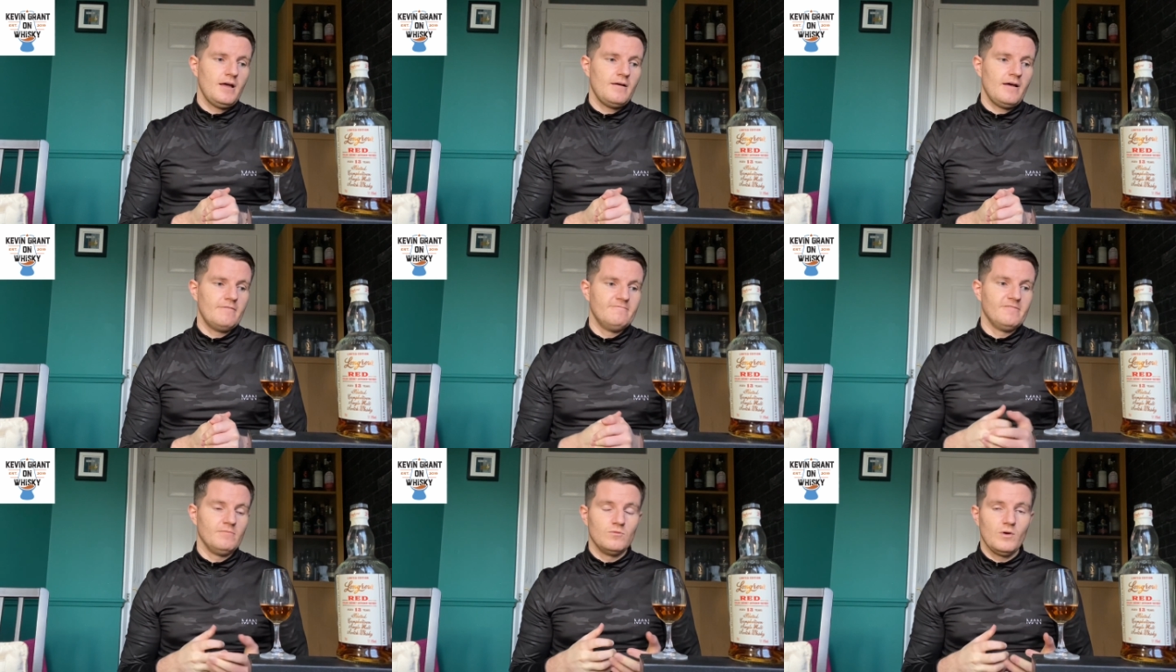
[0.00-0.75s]
and
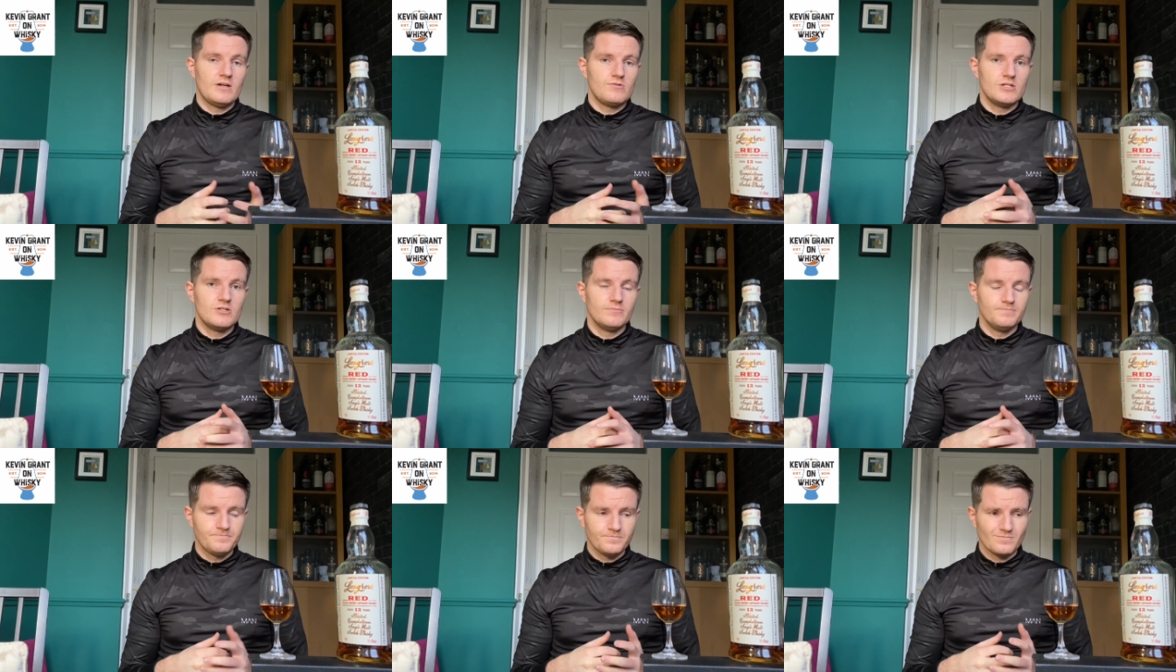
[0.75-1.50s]
from the wine
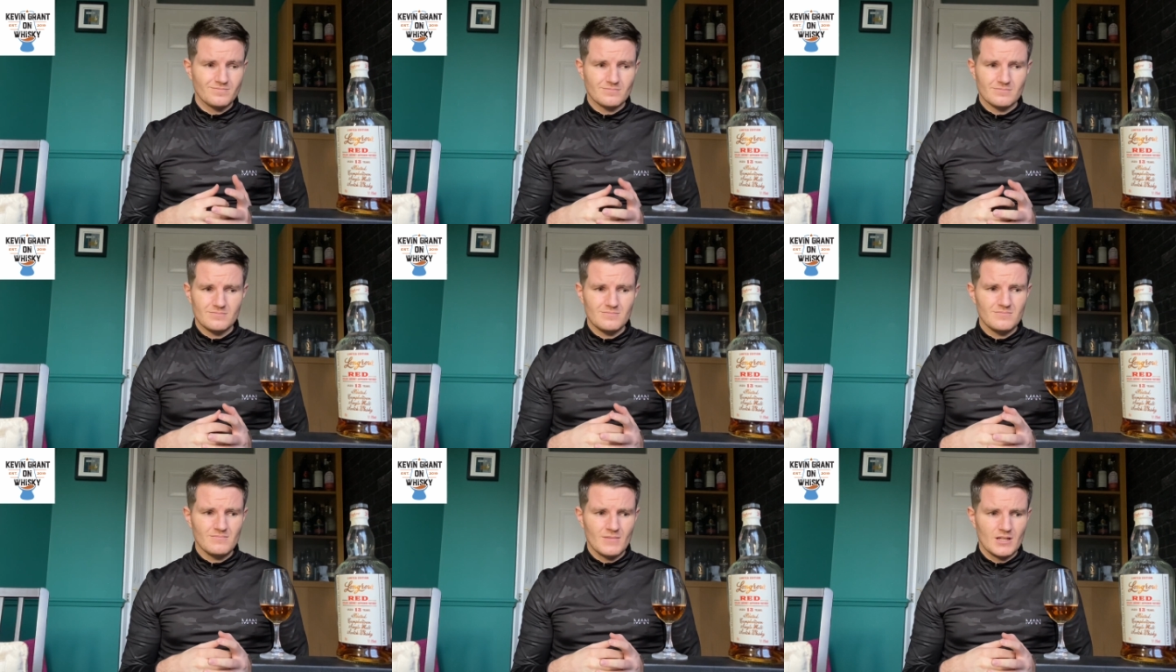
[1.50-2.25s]
region
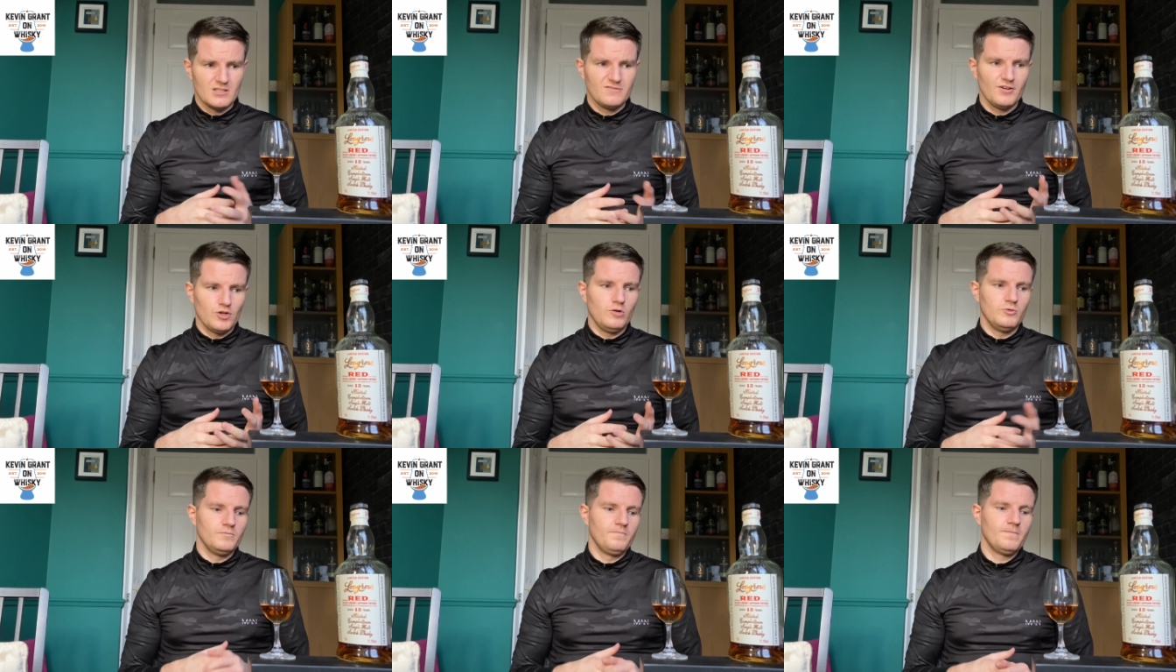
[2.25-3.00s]
is
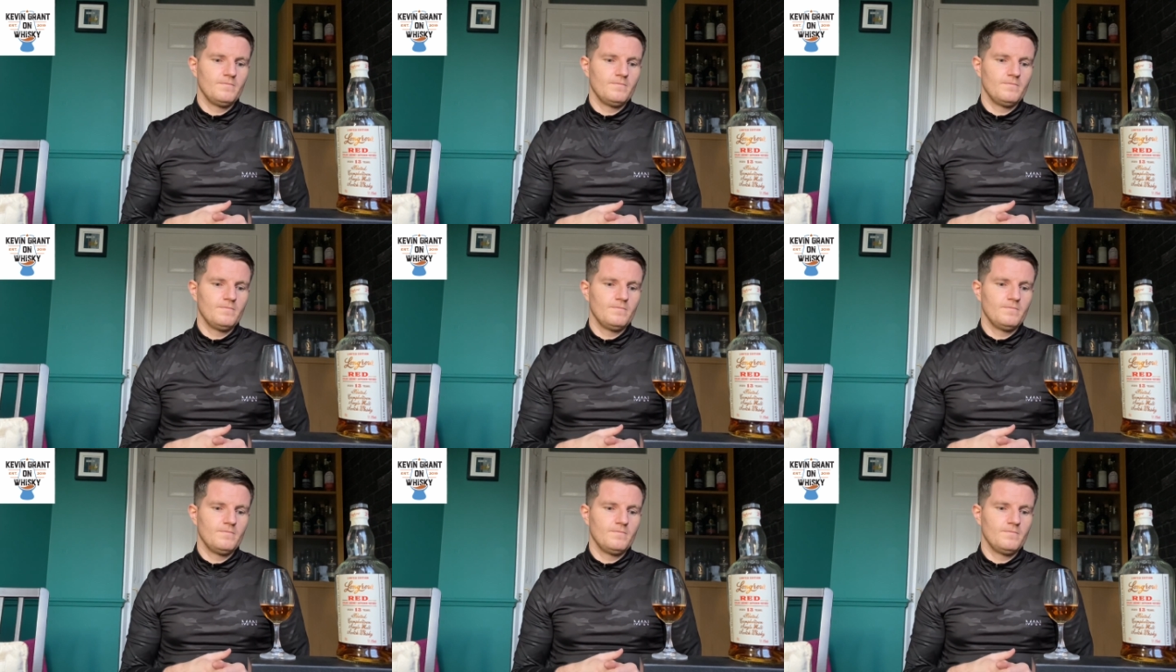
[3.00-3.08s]
phenomenal.